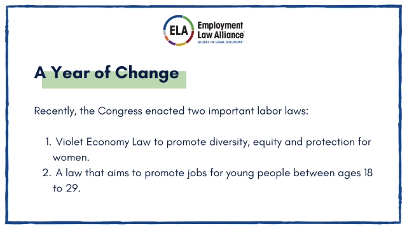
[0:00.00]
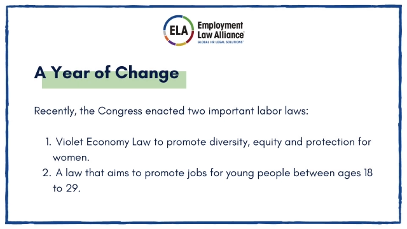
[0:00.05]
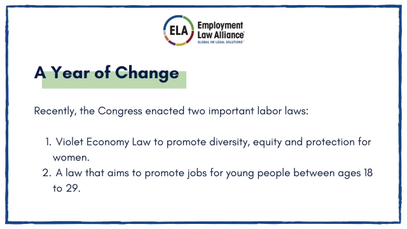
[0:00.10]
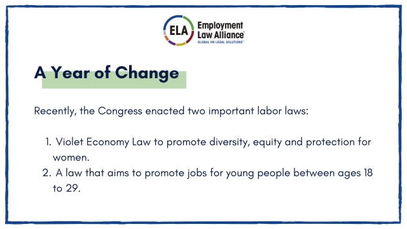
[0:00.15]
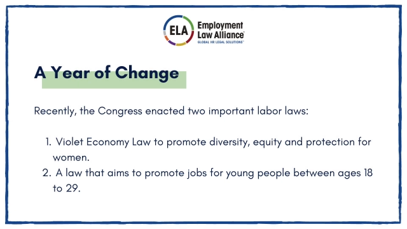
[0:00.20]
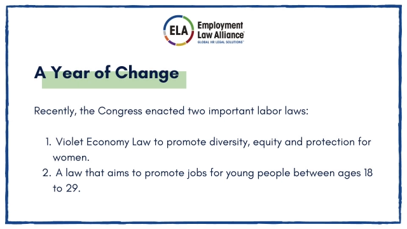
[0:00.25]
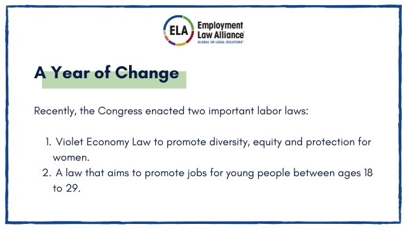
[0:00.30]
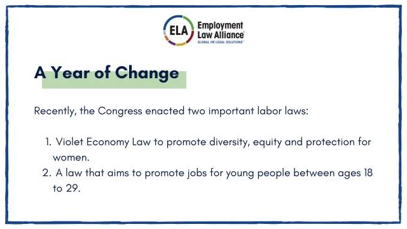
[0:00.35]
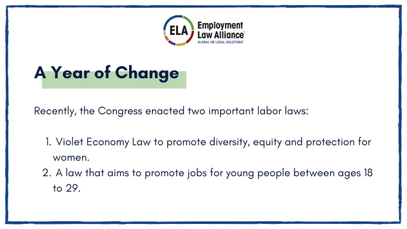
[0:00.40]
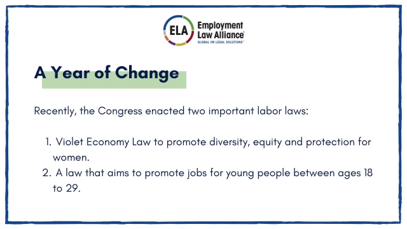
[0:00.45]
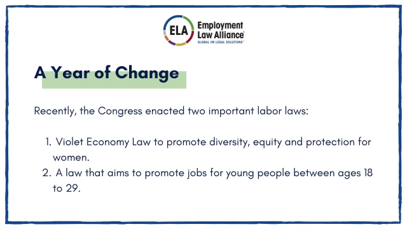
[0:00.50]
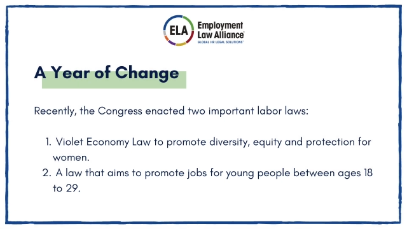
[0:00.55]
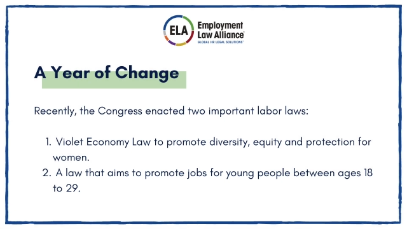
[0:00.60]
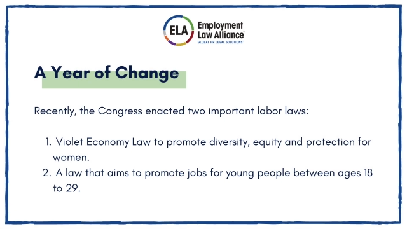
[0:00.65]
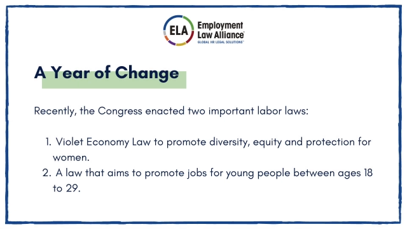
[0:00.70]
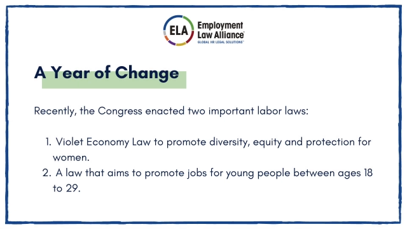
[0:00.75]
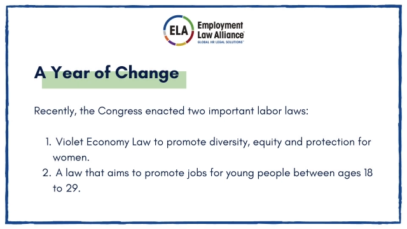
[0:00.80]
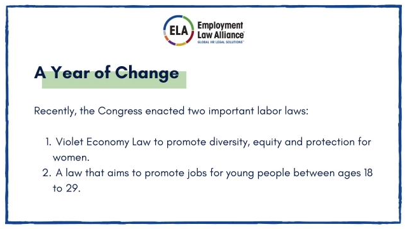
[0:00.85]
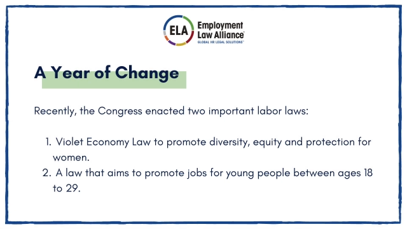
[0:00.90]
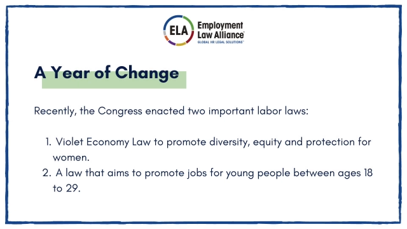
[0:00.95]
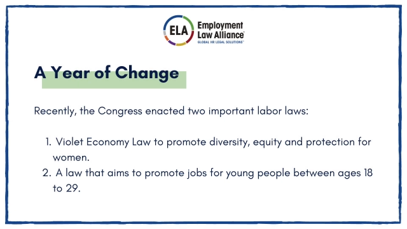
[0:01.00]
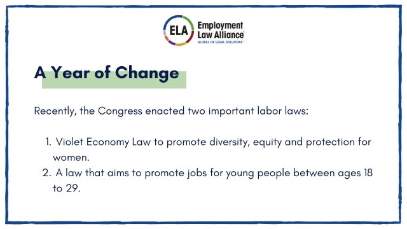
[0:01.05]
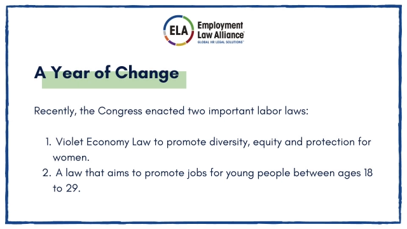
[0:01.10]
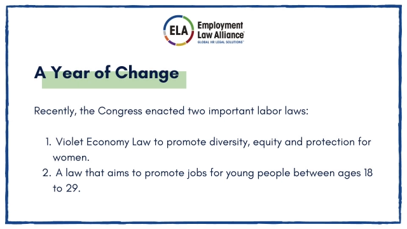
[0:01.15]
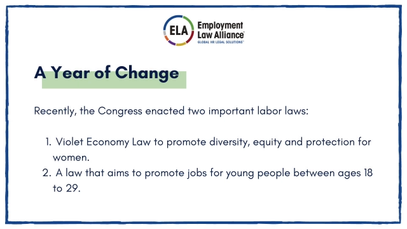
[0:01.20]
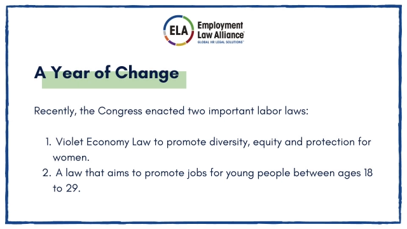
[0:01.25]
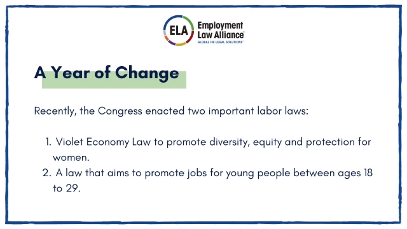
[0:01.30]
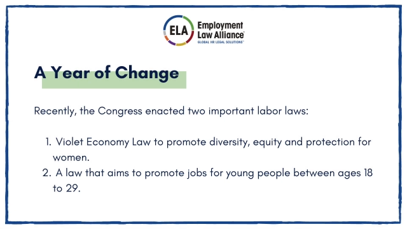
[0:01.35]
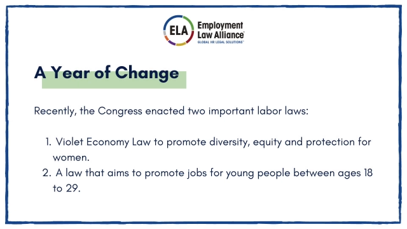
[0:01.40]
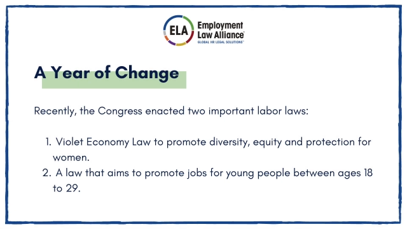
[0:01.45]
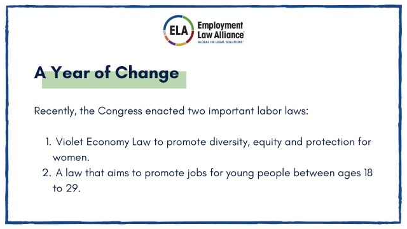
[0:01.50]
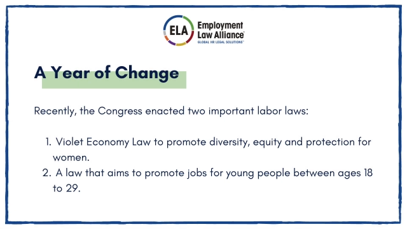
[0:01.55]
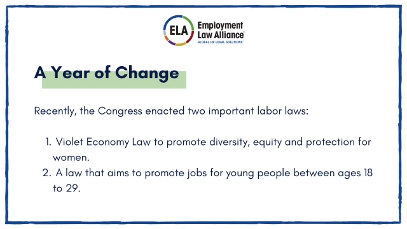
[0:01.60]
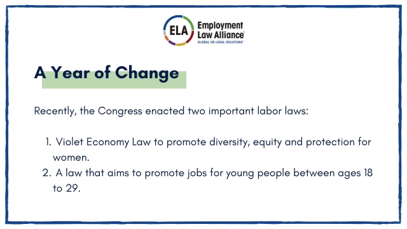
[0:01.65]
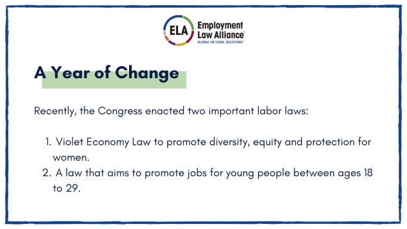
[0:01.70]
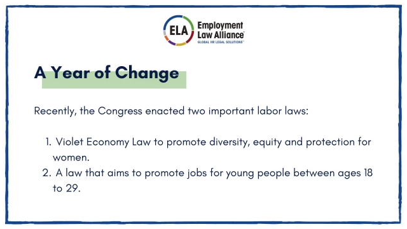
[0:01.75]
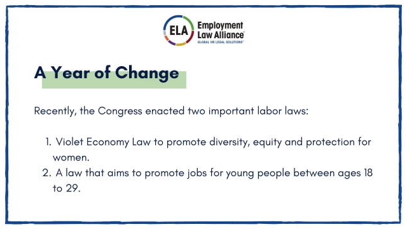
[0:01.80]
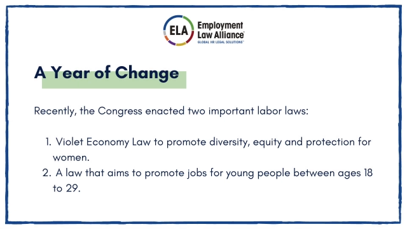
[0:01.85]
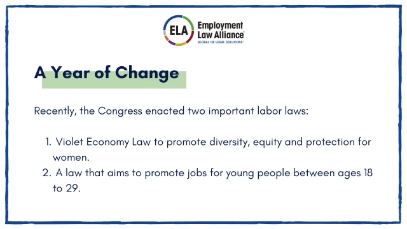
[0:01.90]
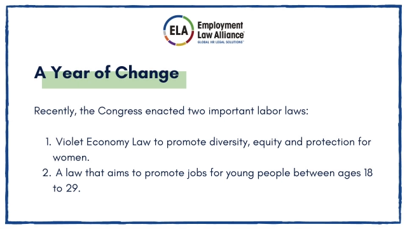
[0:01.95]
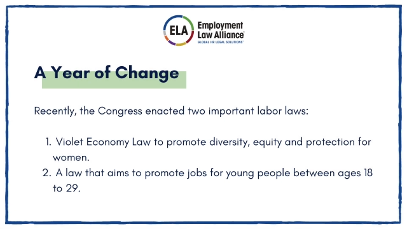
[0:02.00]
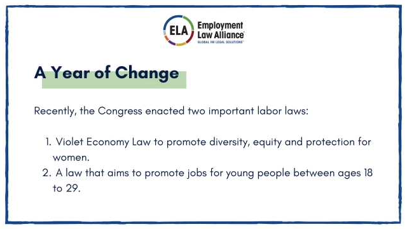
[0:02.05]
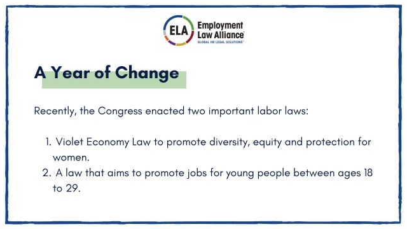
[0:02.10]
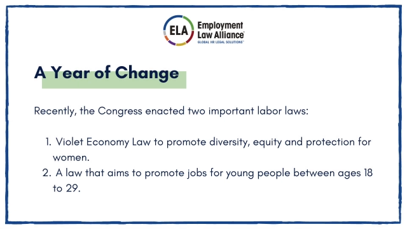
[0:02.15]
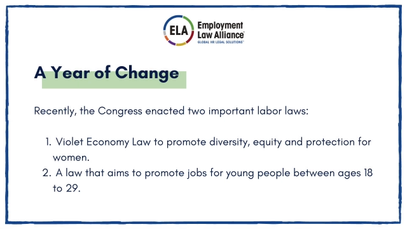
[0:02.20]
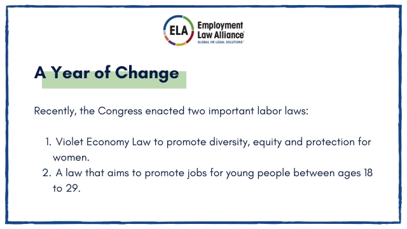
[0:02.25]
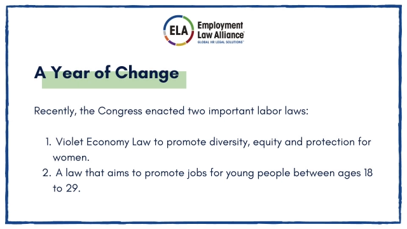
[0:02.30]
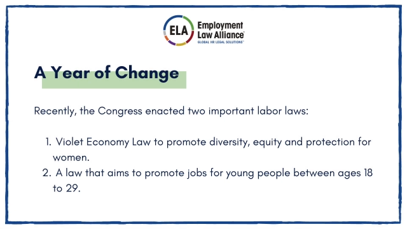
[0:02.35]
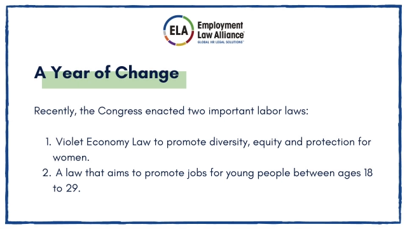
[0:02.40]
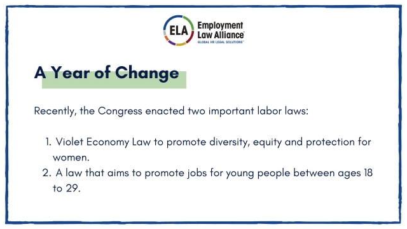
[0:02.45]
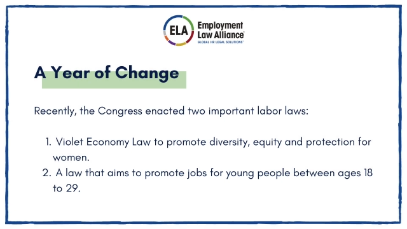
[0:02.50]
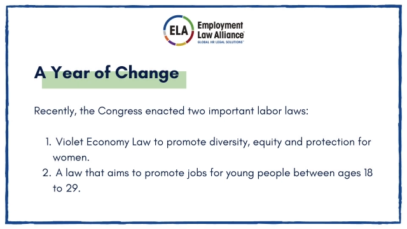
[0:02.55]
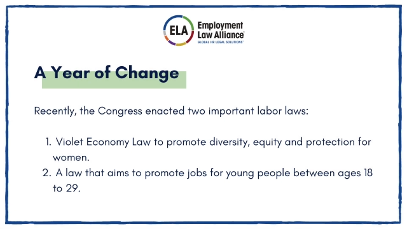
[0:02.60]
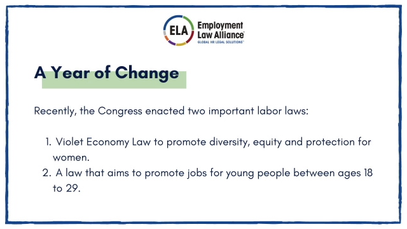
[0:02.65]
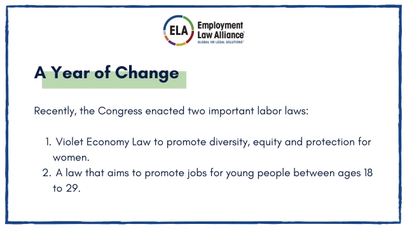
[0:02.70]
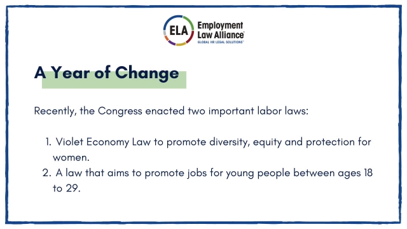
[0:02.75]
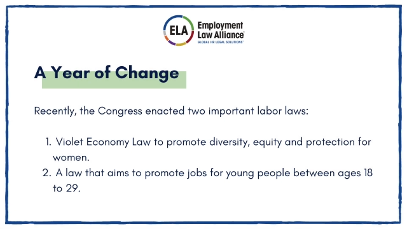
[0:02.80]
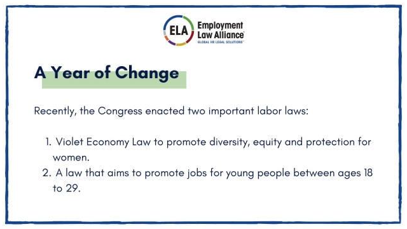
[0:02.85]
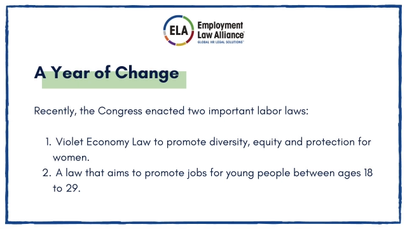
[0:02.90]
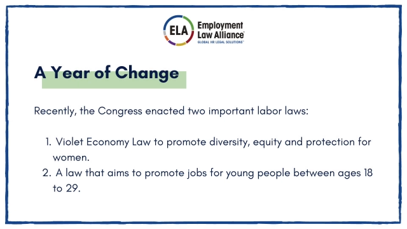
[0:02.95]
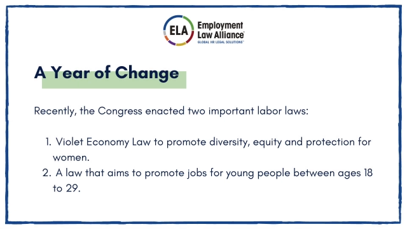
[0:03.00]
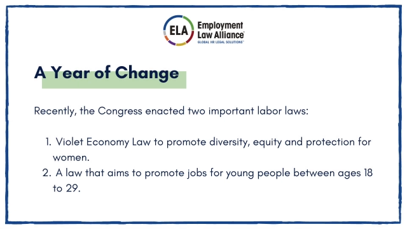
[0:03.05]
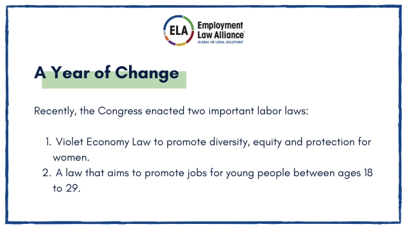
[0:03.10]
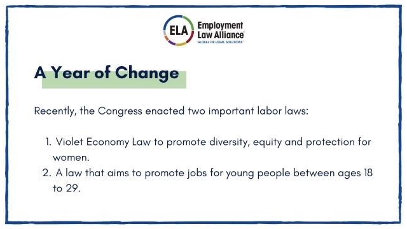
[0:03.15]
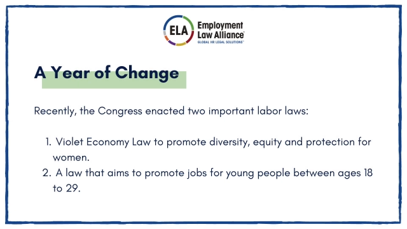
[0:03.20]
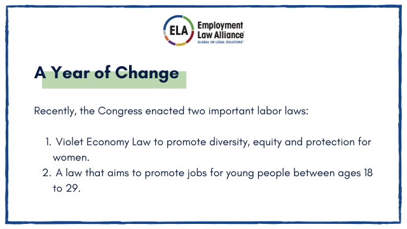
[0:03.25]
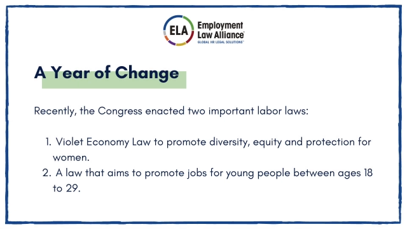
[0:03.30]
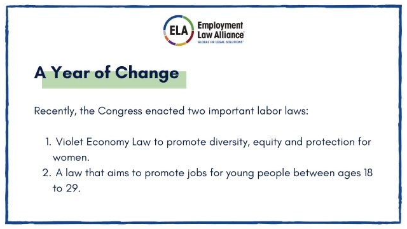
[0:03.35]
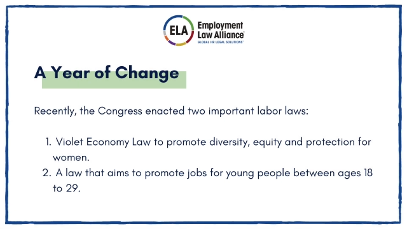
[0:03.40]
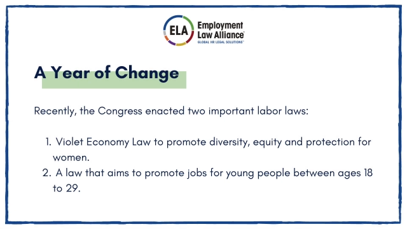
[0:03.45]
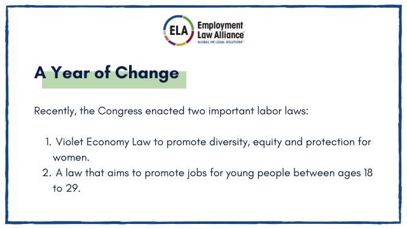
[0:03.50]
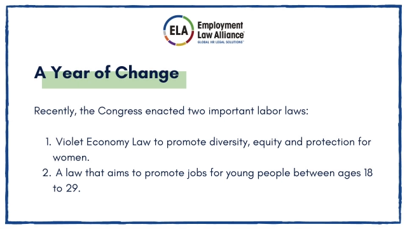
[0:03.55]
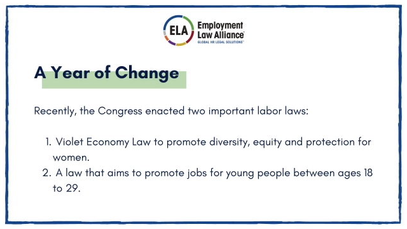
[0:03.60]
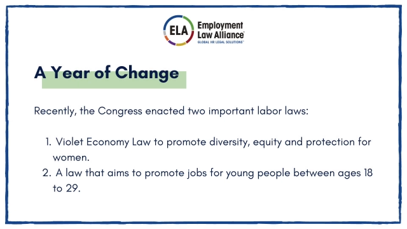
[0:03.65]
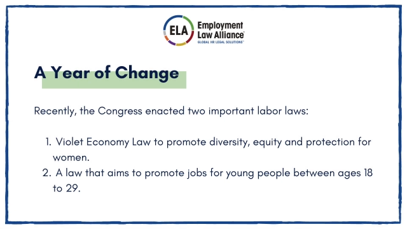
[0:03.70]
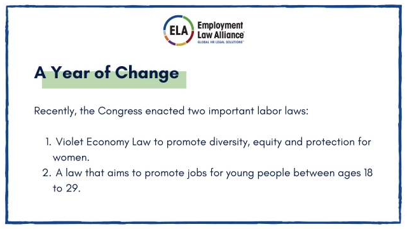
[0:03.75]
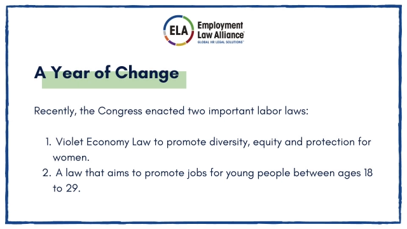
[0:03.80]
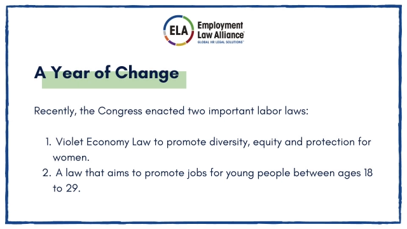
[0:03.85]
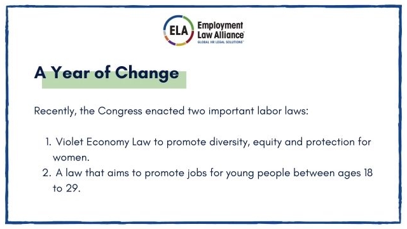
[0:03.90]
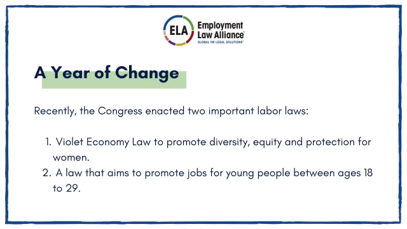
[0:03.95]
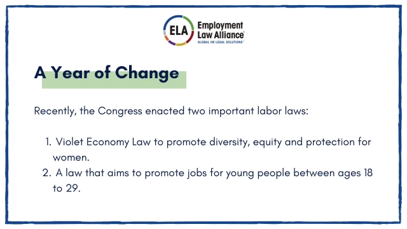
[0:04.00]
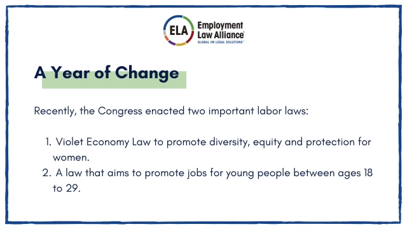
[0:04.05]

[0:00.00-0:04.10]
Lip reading: [unreadable: no face in view]